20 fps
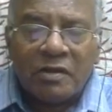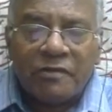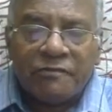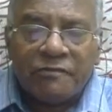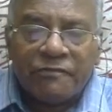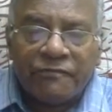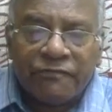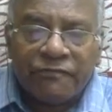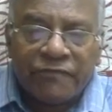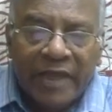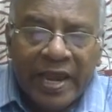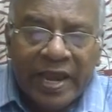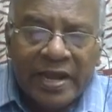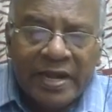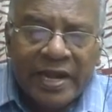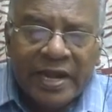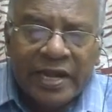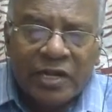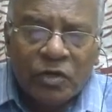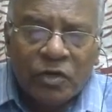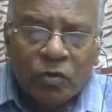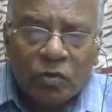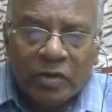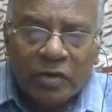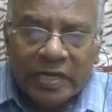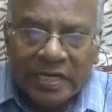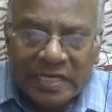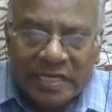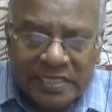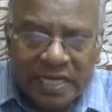Failing to
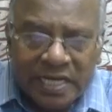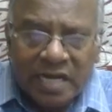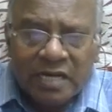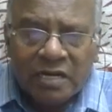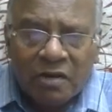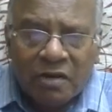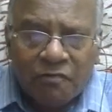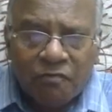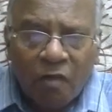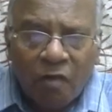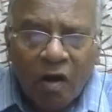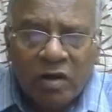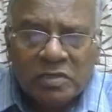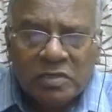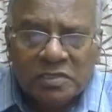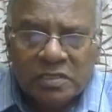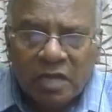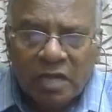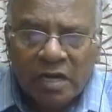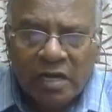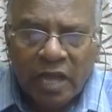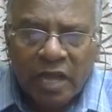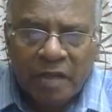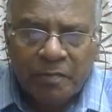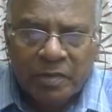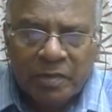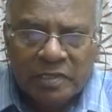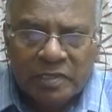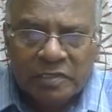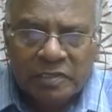reject a false null
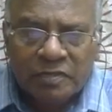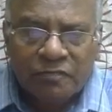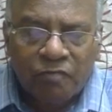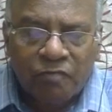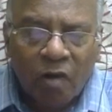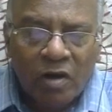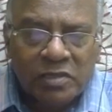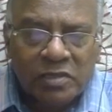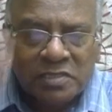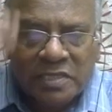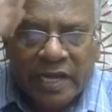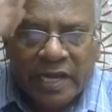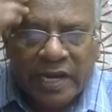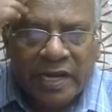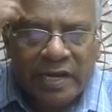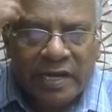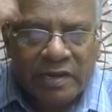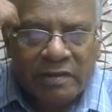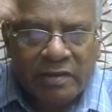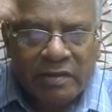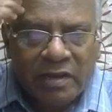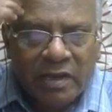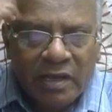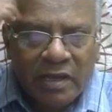hypothesis. False negative.